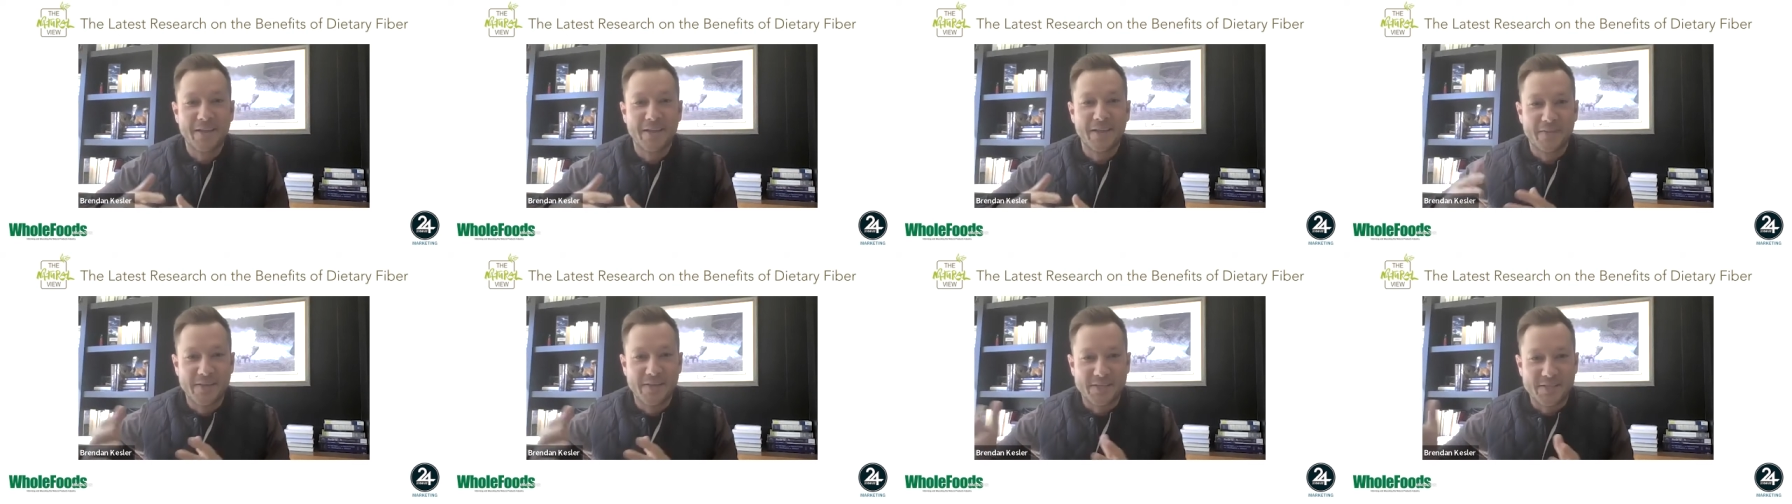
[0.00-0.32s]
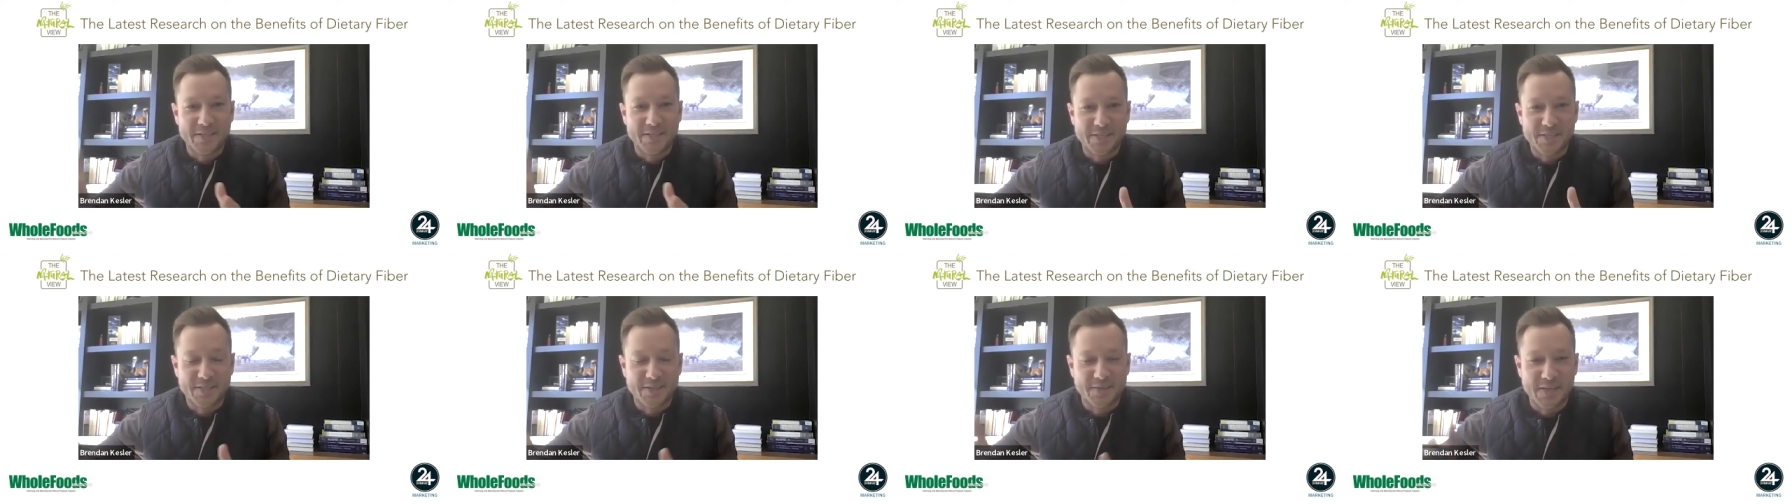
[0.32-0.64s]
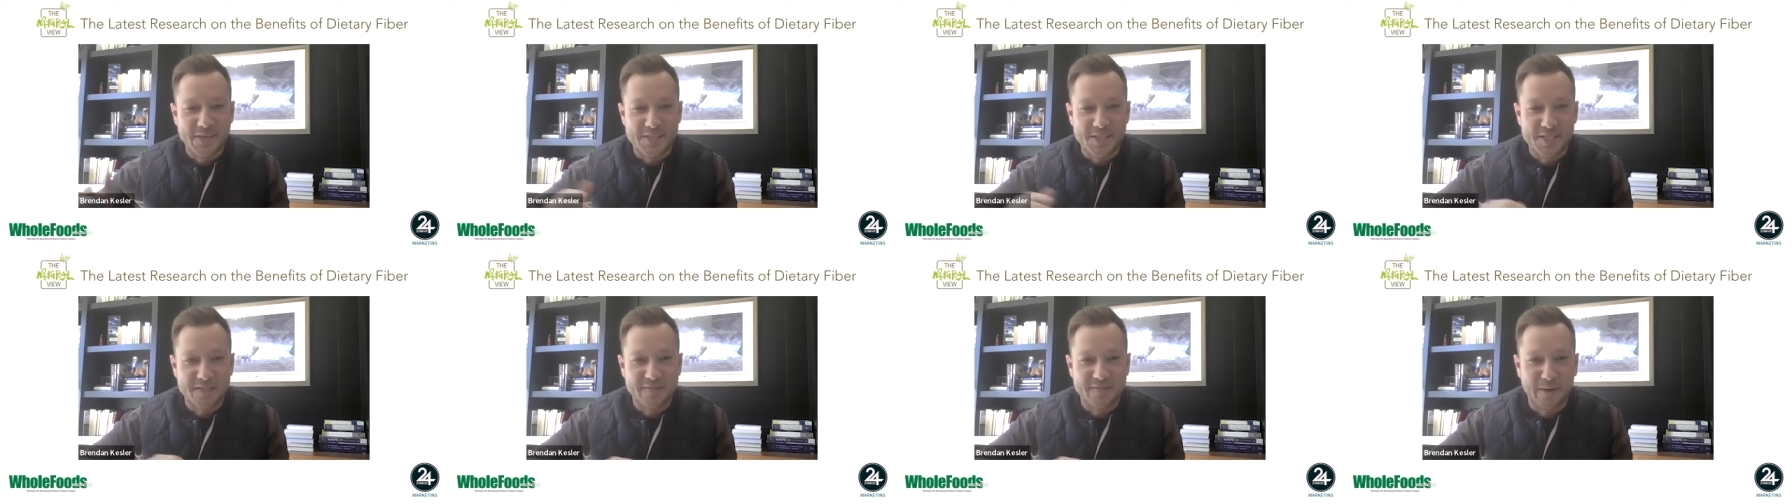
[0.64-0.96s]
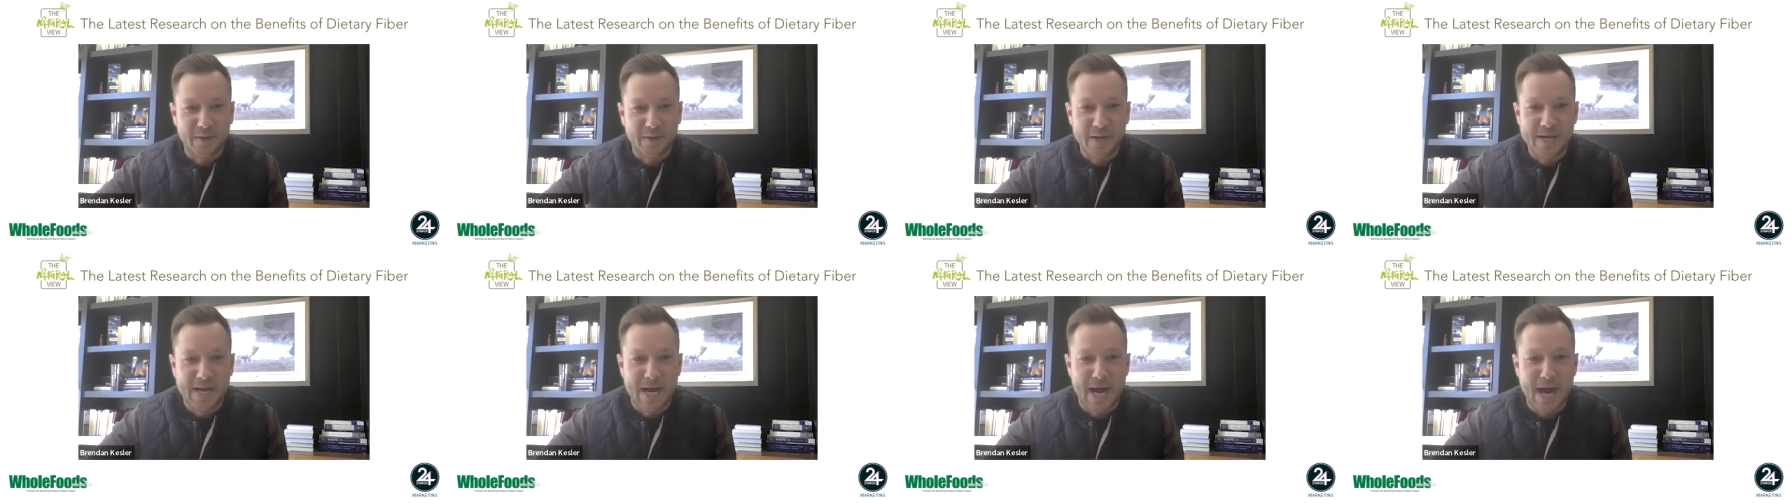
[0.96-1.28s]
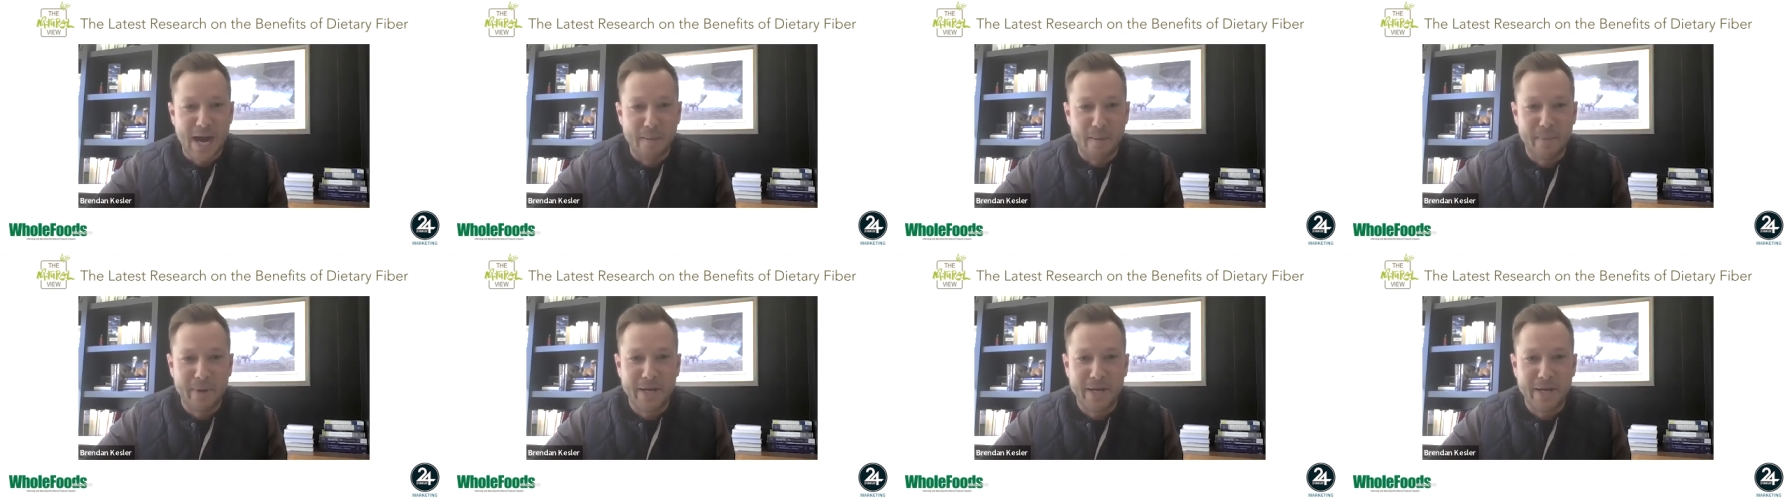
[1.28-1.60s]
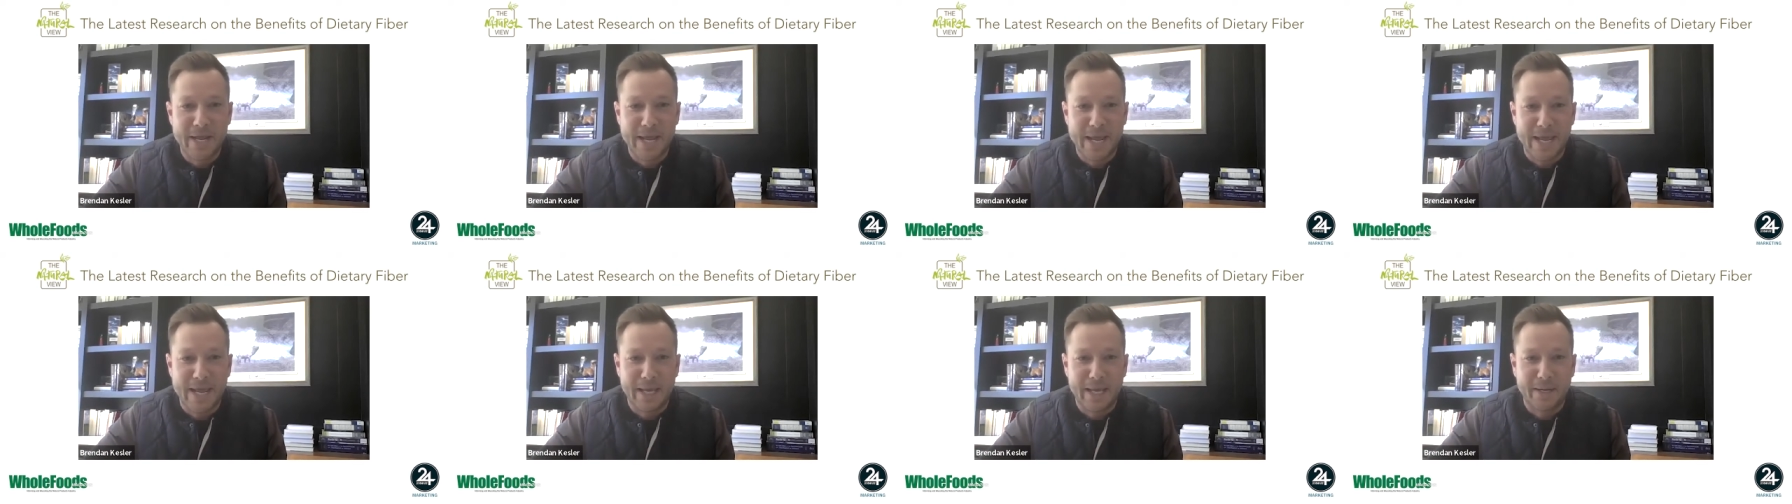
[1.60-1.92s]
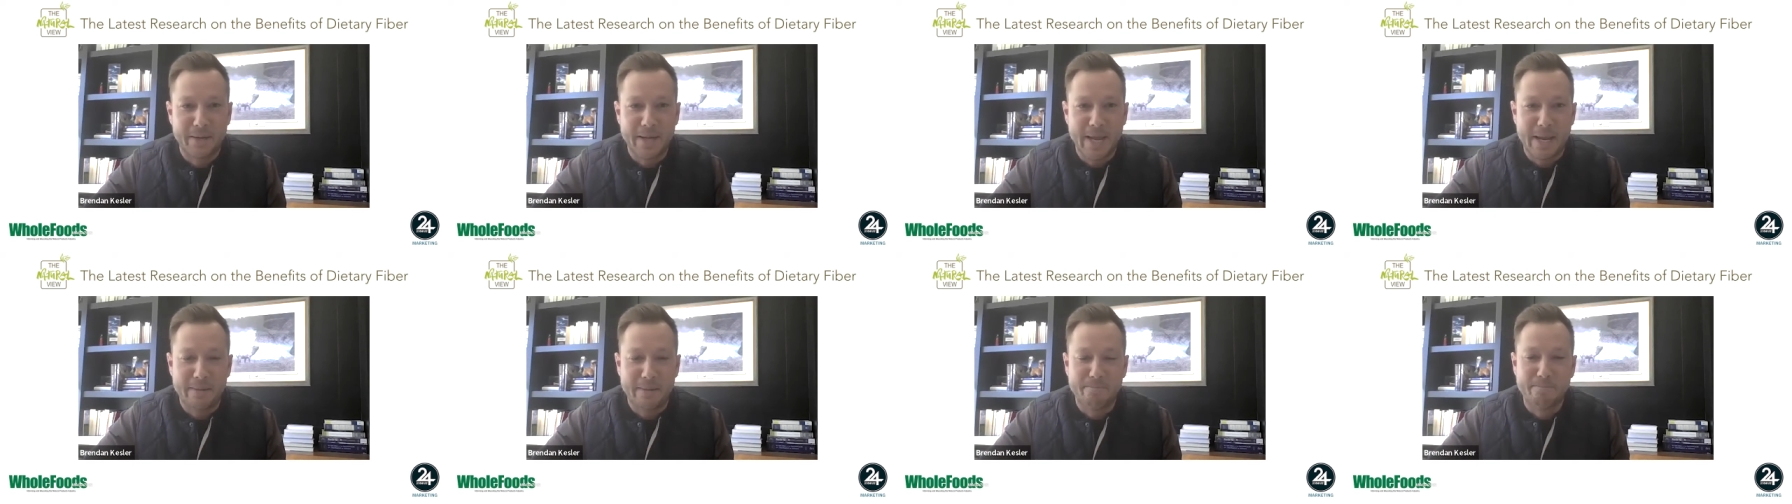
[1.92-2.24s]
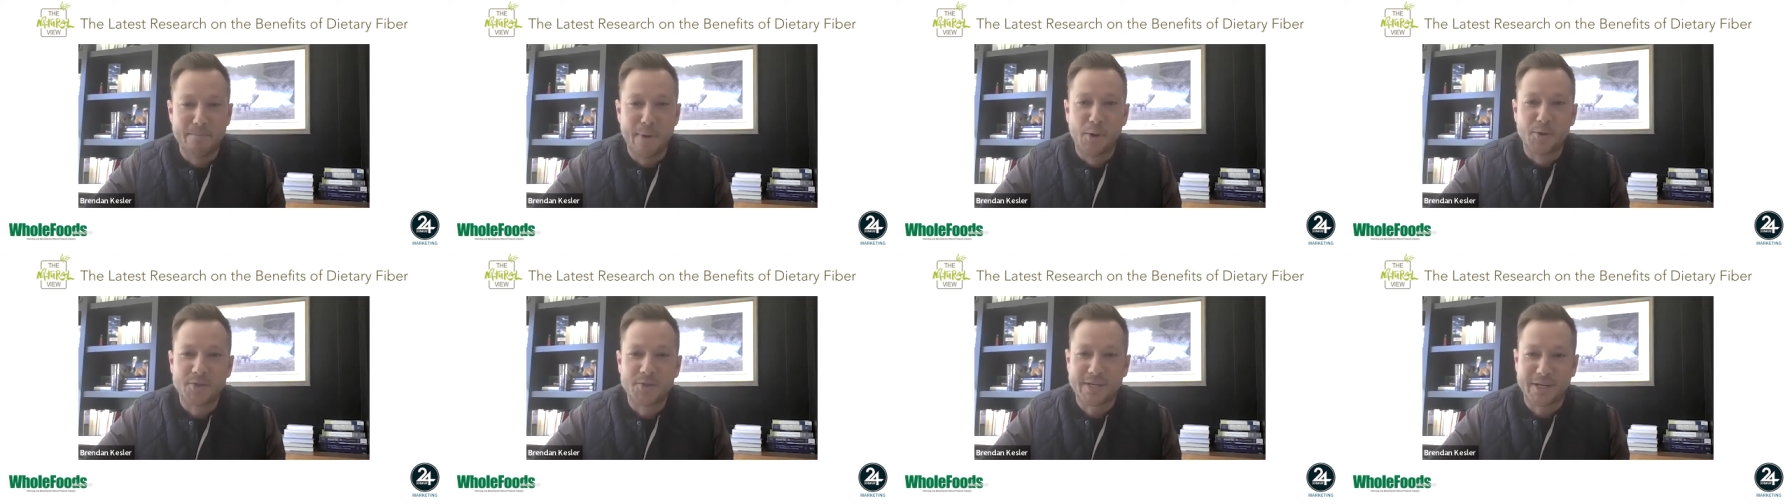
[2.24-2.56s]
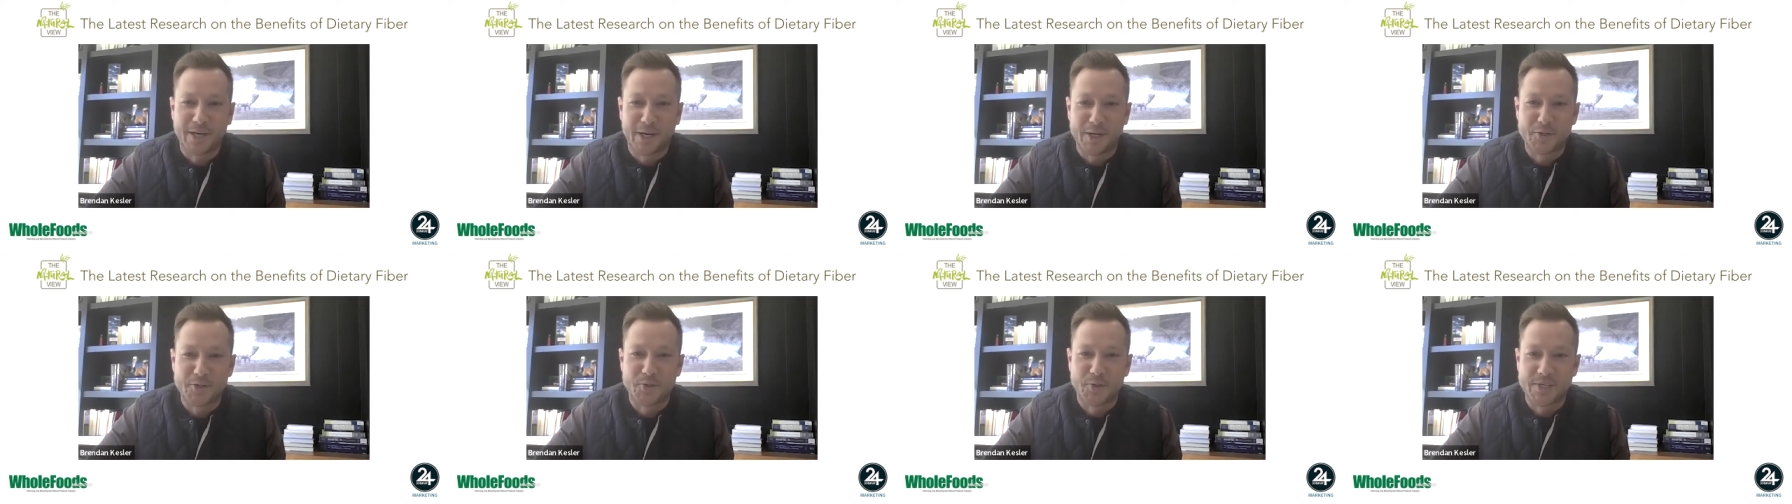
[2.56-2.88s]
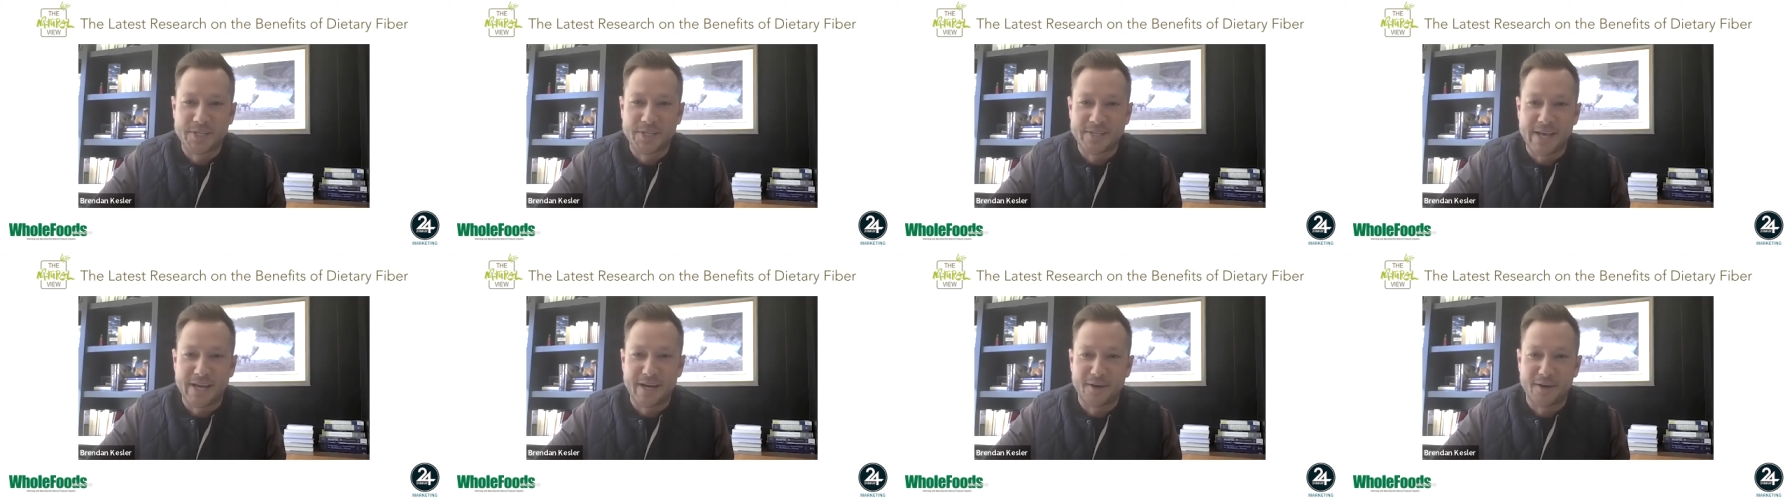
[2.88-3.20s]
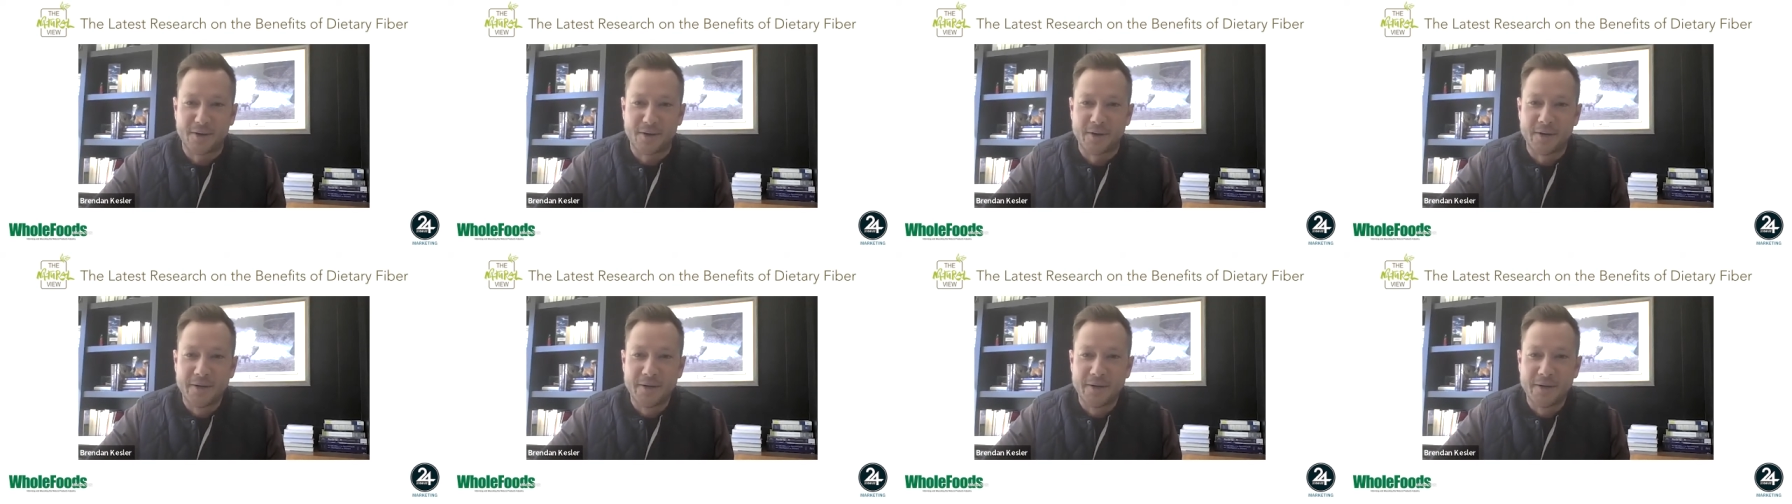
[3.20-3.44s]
This is very common in most countries that are